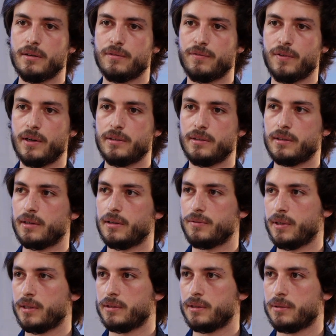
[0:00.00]
finding a
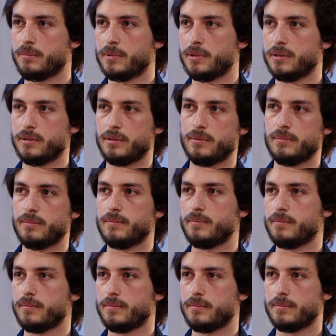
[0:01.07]
random
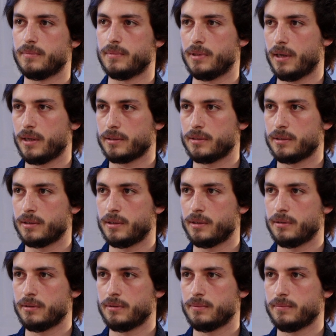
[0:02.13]

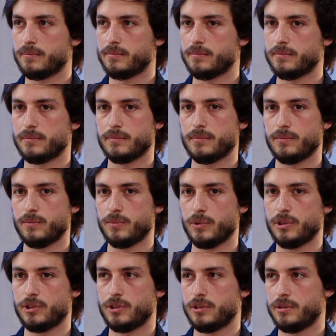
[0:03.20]
doctor,
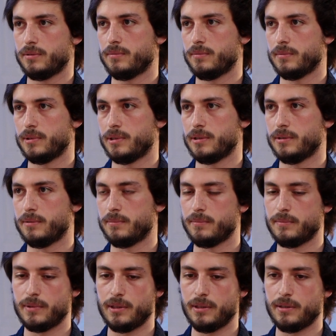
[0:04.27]
which
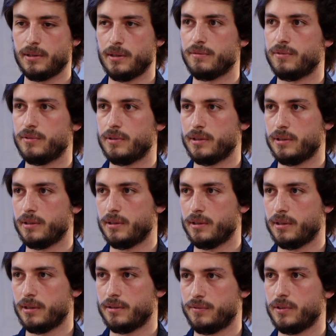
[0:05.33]
in
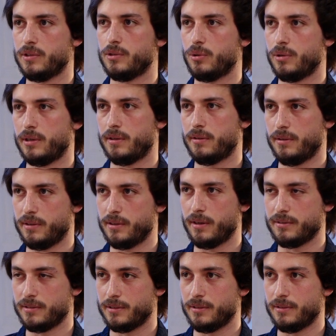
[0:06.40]
his view you are
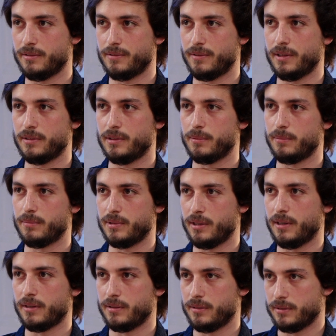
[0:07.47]
another random
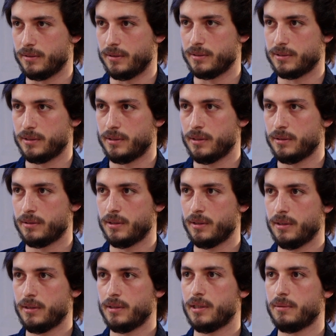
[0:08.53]
young resident,
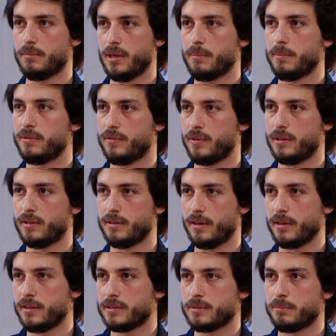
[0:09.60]
he may be very
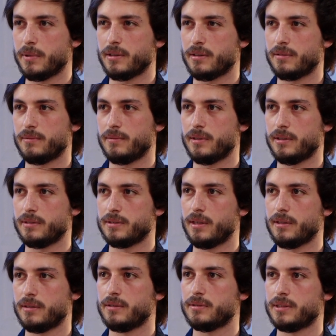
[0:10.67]
nice, but it's
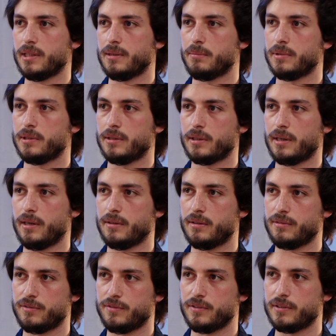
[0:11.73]
not the same kind
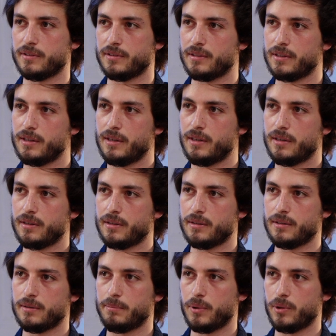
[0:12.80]
of
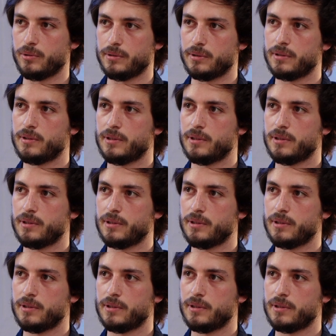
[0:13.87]
bond.